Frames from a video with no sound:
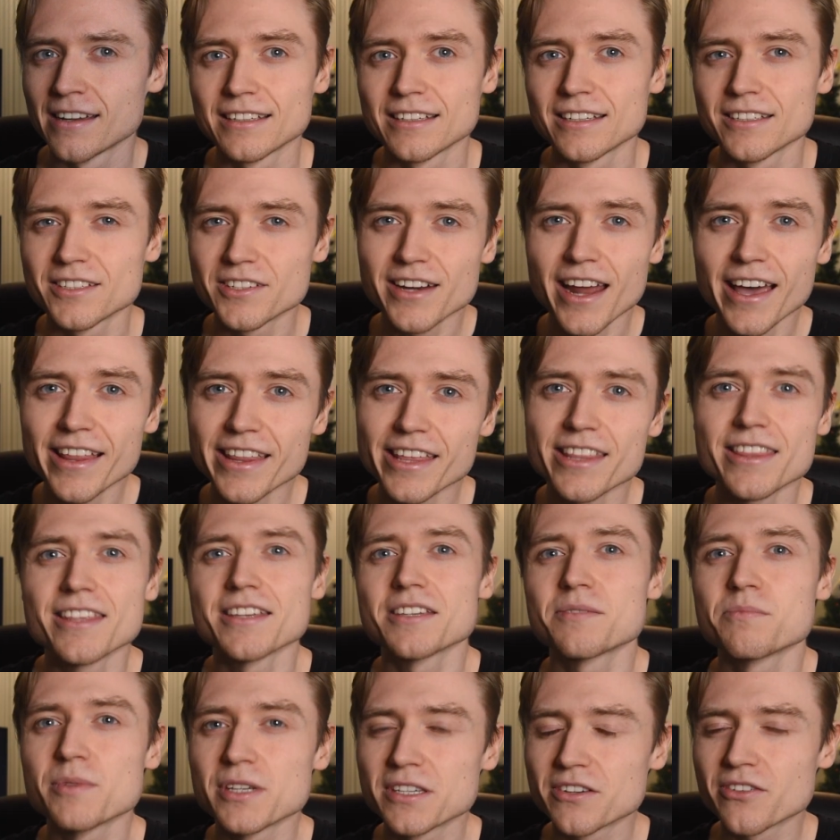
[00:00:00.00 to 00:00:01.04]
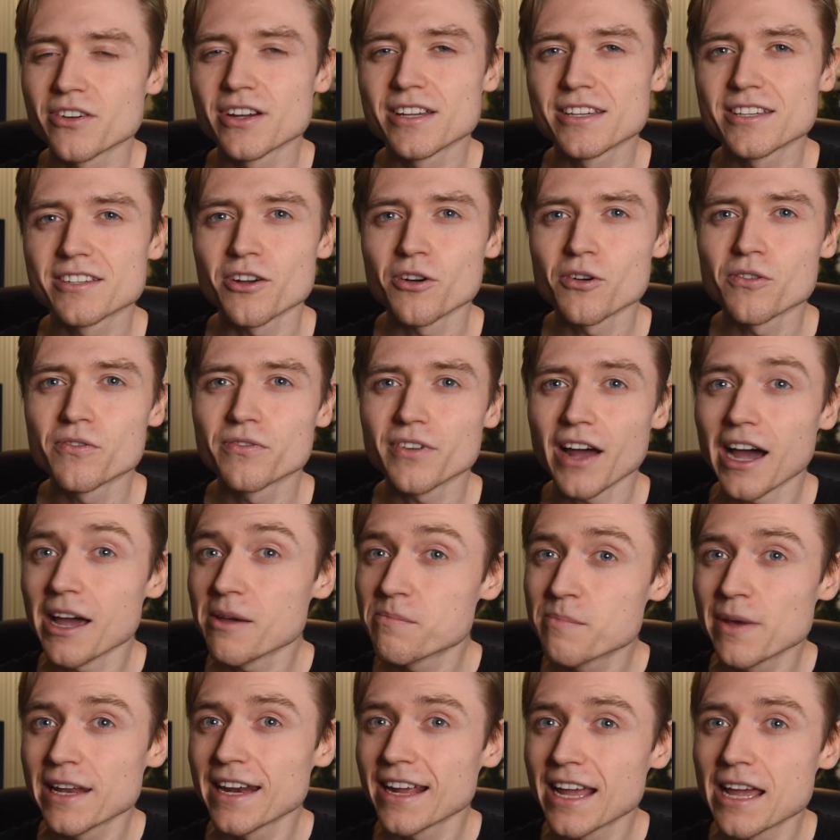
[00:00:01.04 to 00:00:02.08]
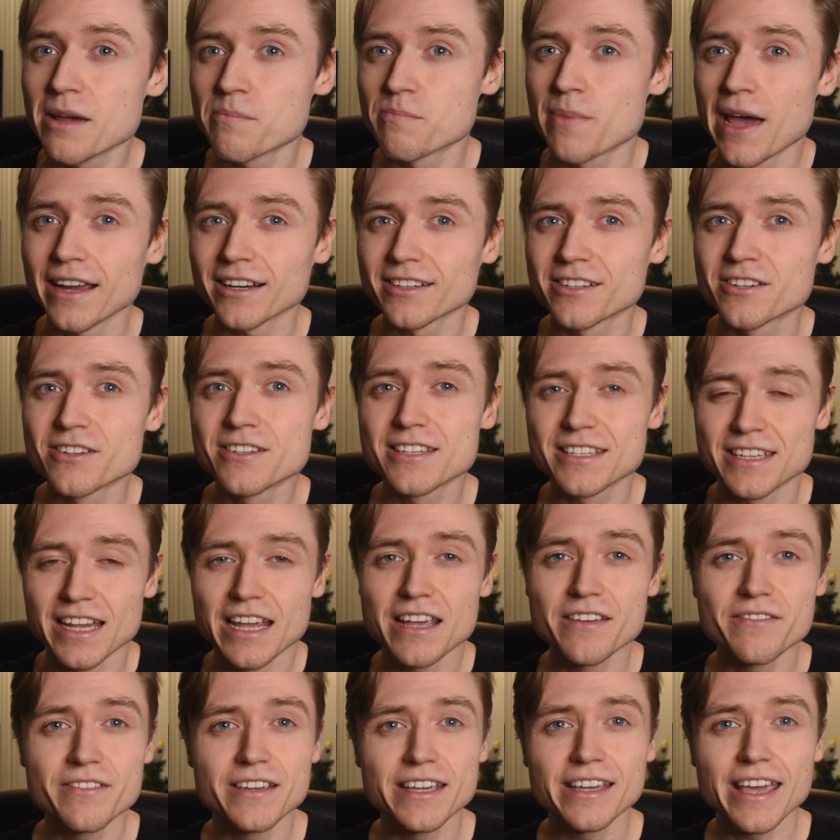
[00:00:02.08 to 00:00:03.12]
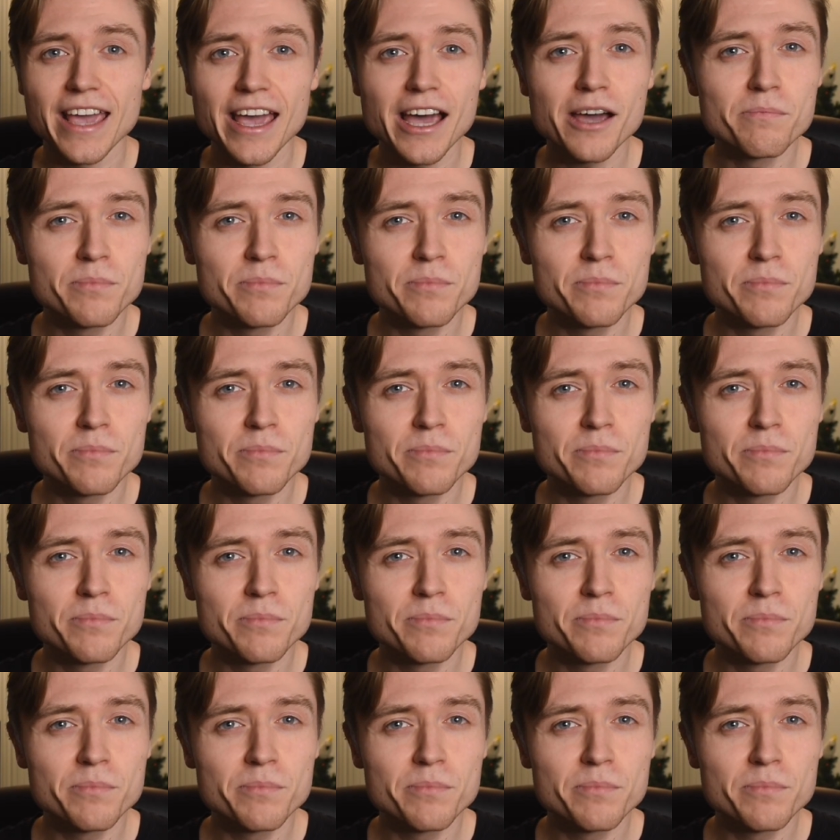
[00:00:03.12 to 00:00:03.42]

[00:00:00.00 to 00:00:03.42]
So now that this mystery is solved, I better get back to saving our